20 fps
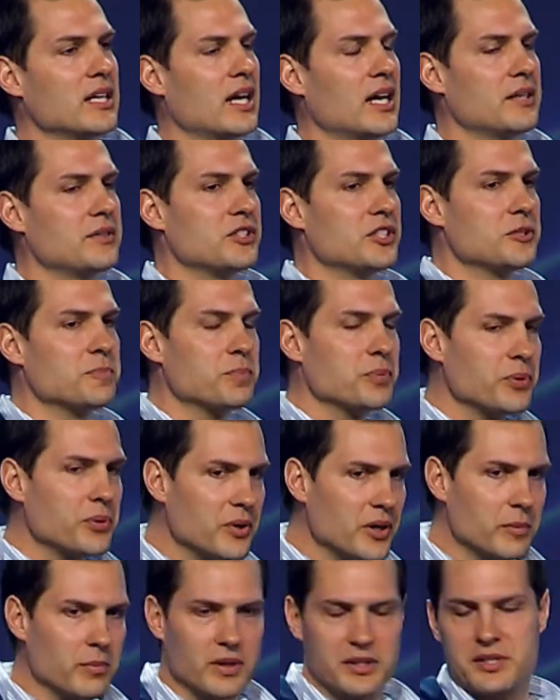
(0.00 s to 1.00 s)
I just
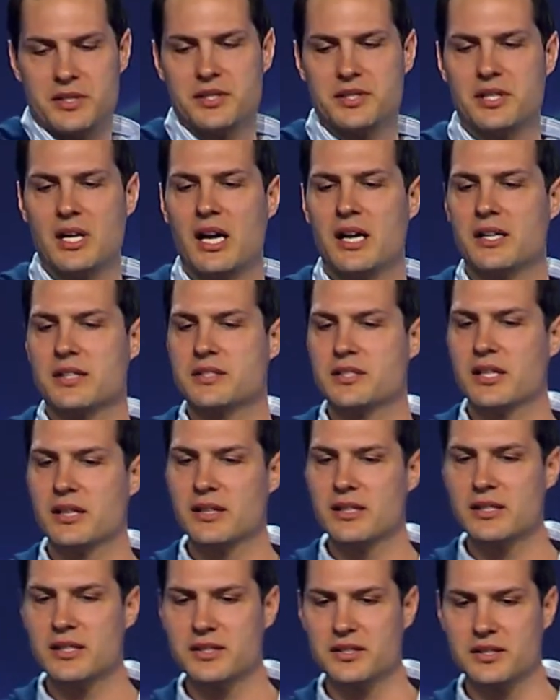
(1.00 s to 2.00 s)
pretty much decided to say,
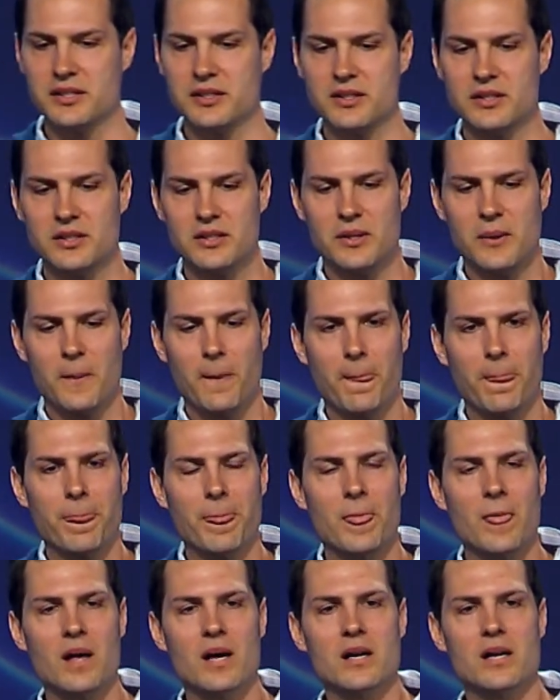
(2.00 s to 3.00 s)
listen,
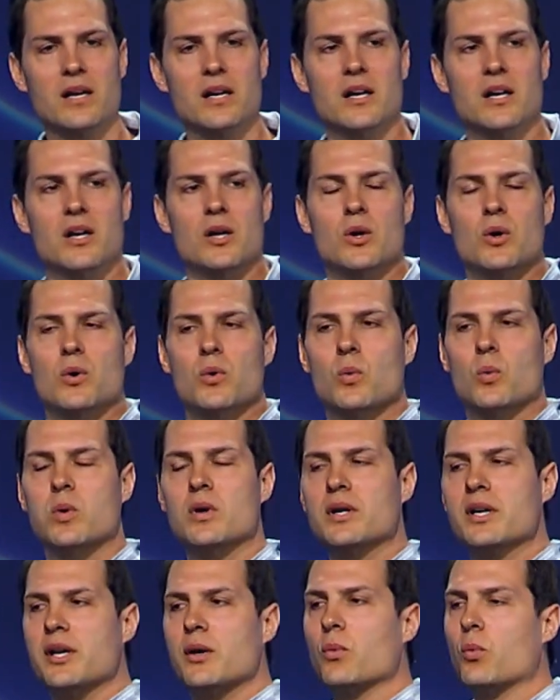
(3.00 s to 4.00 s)
we're
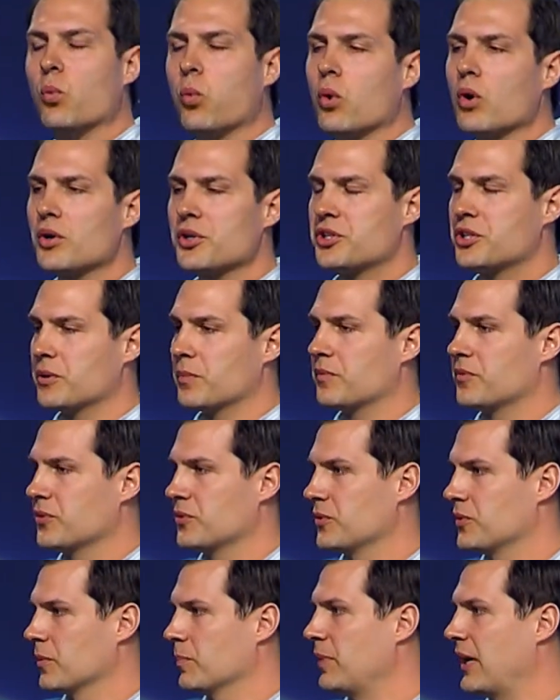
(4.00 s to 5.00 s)
going to worship through
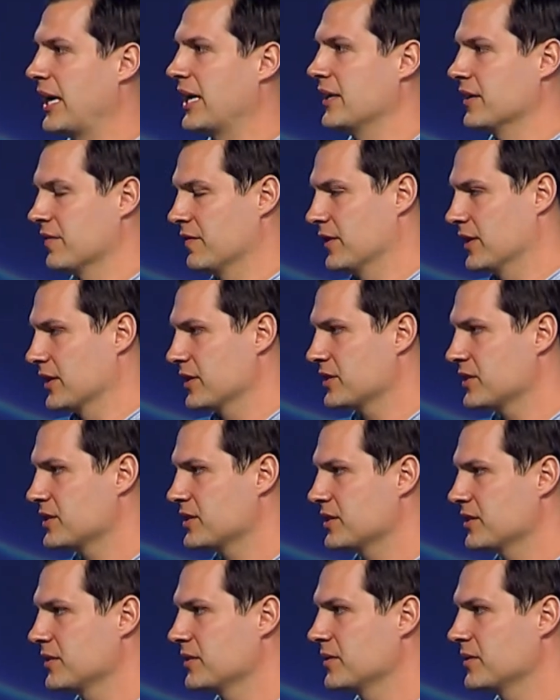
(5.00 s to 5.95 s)
the pain of this.